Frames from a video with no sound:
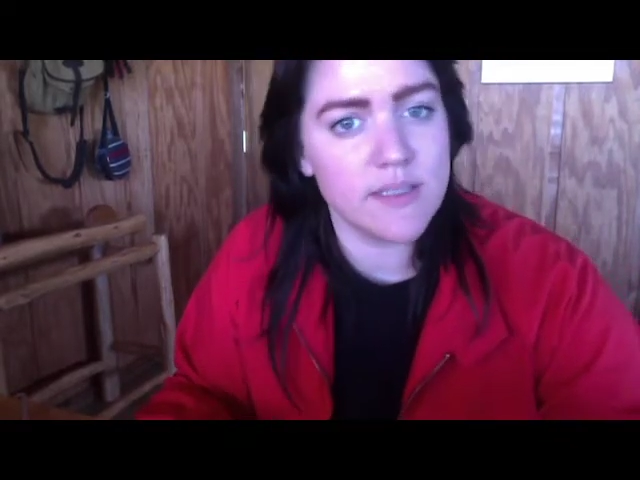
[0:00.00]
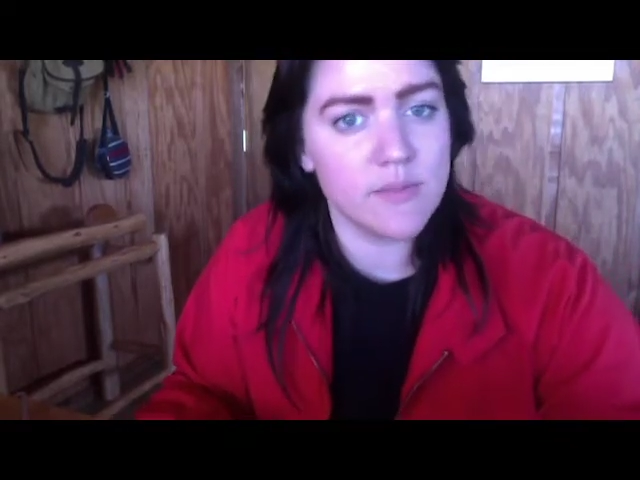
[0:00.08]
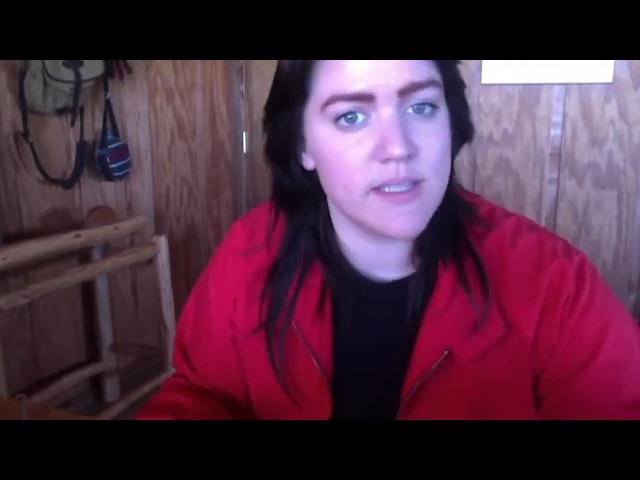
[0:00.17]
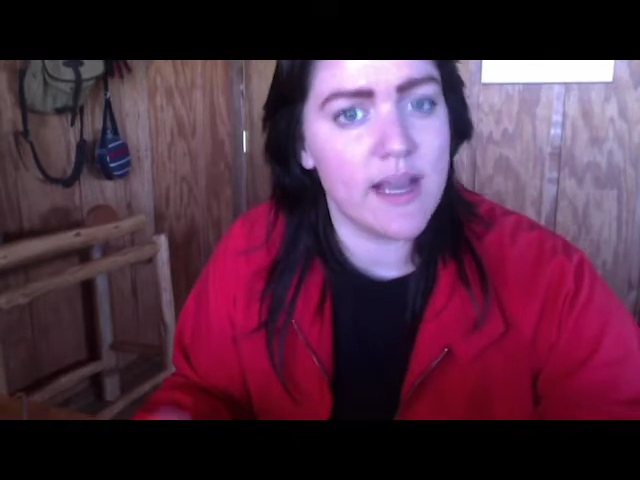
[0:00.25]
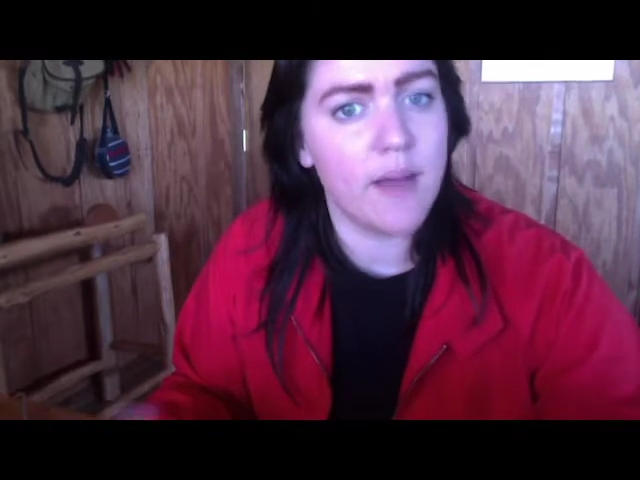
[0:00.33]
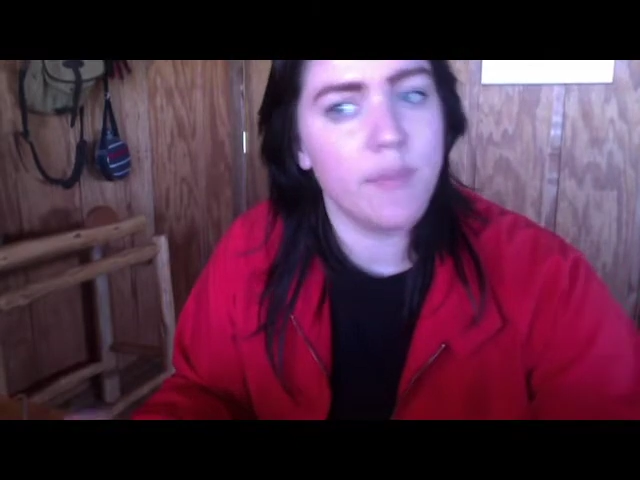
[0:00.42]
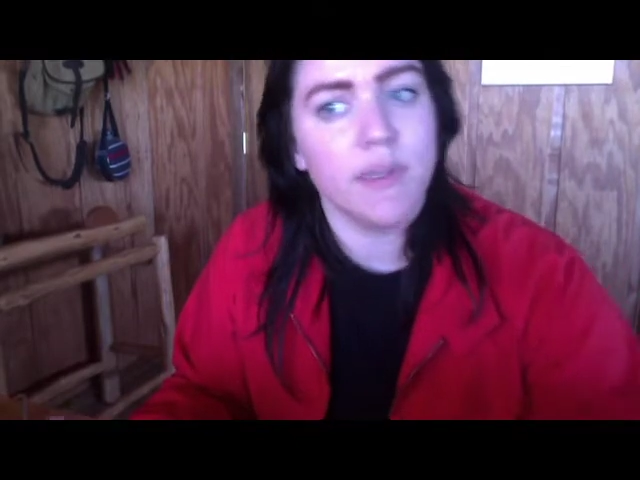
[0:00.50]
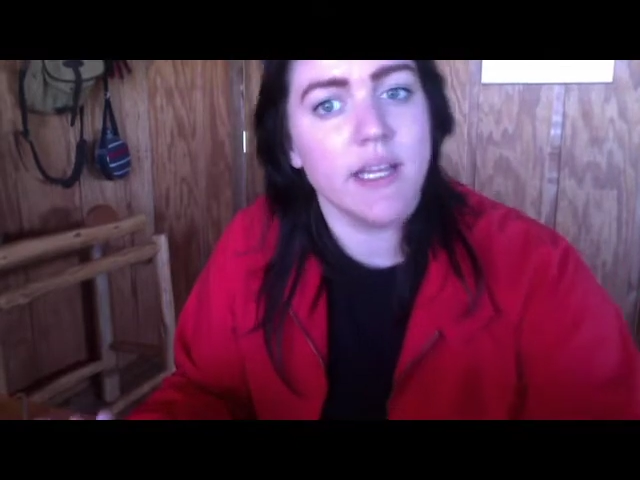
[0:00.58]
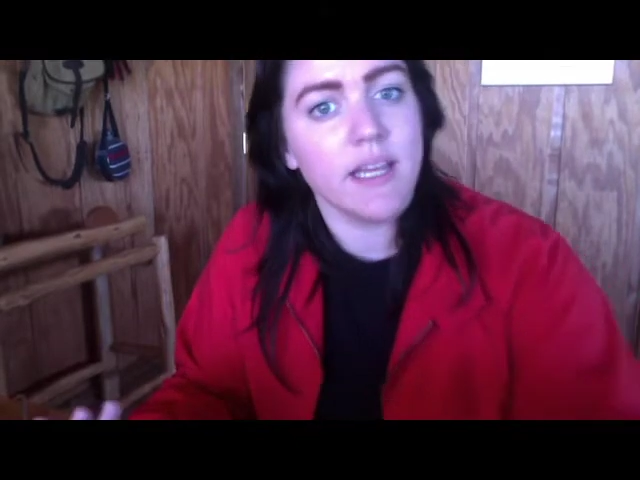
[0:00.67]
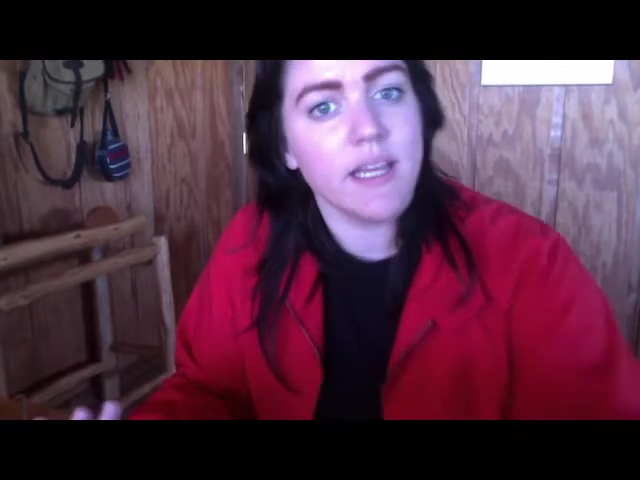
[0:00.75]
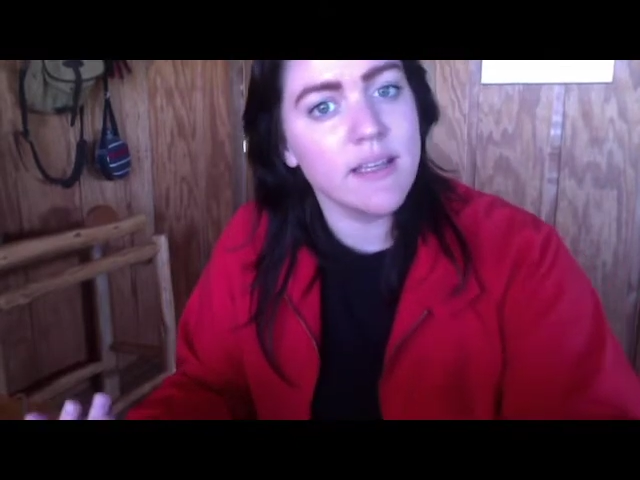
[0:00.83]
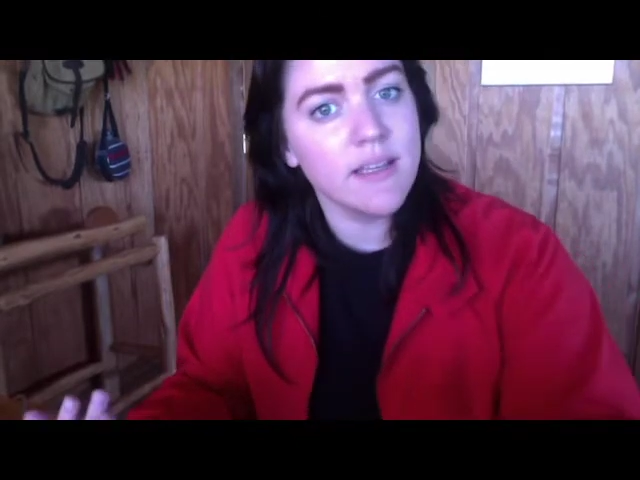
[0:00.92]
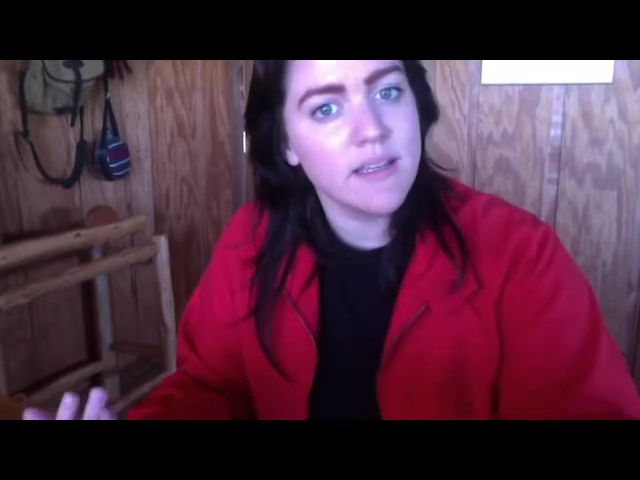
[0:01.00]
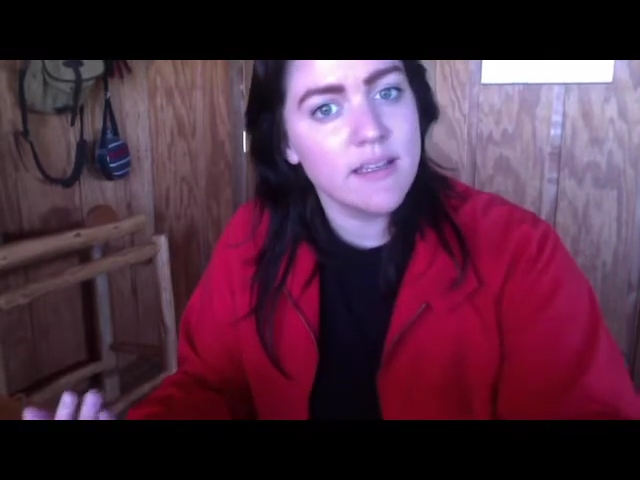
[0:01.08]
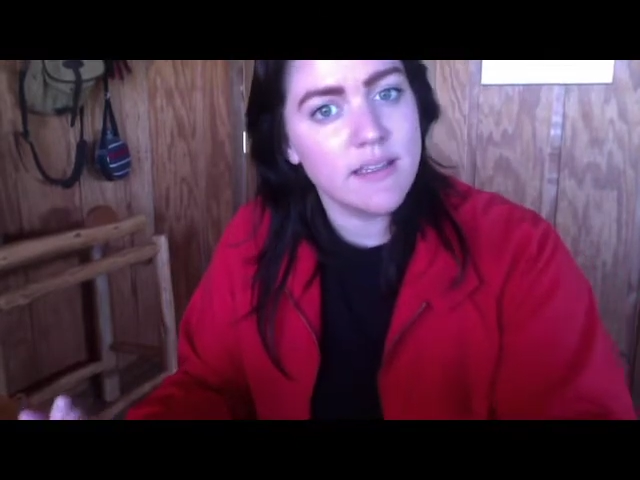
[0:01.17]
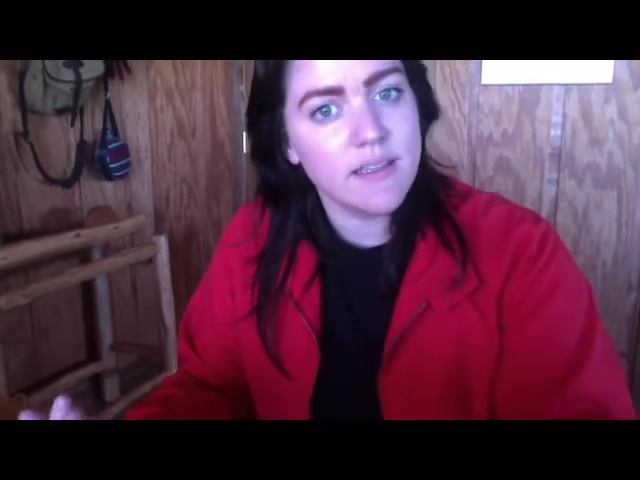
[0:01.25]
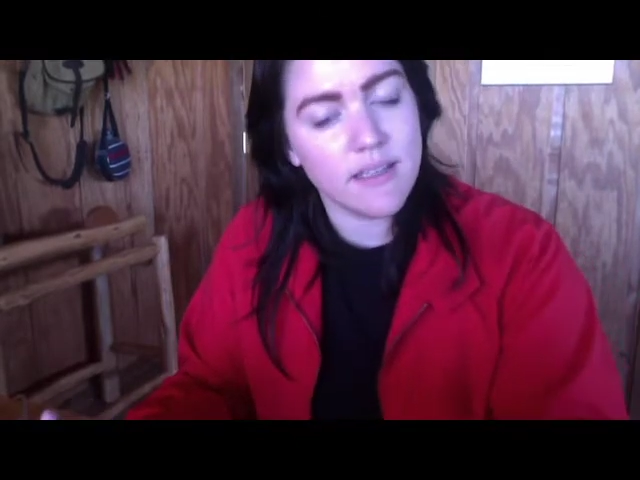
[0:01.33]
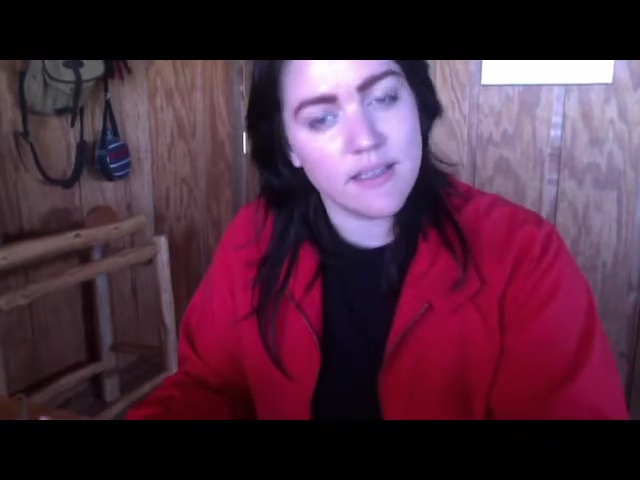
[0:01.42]
was happening
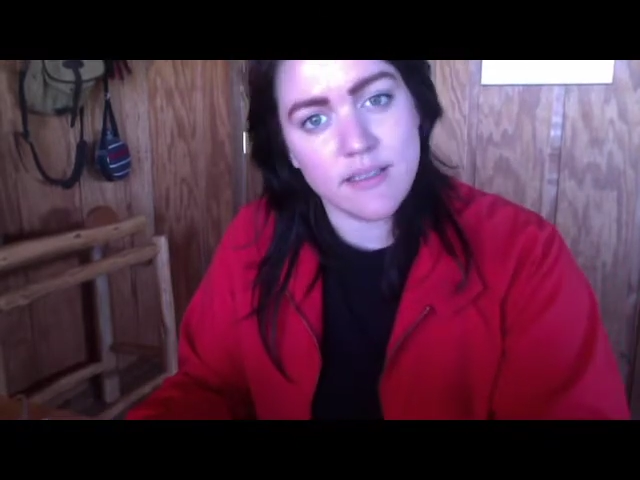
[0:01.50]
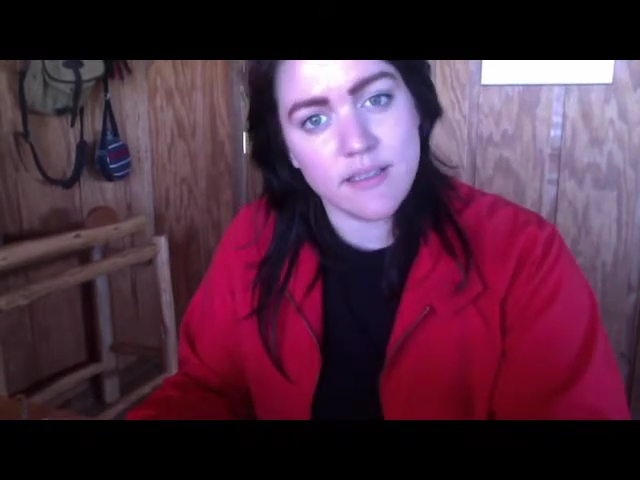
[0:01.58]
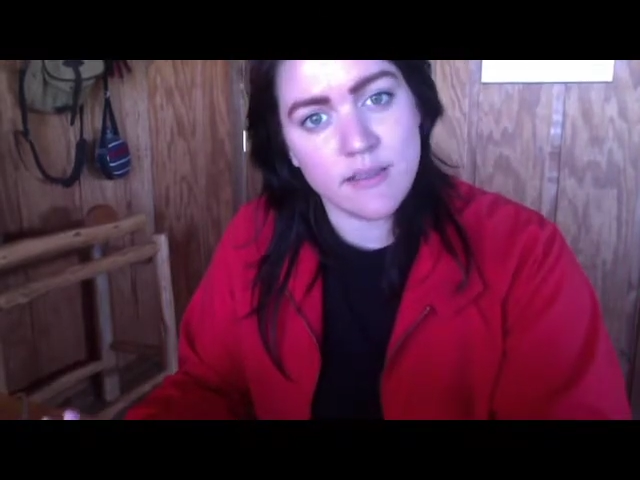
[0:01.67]
in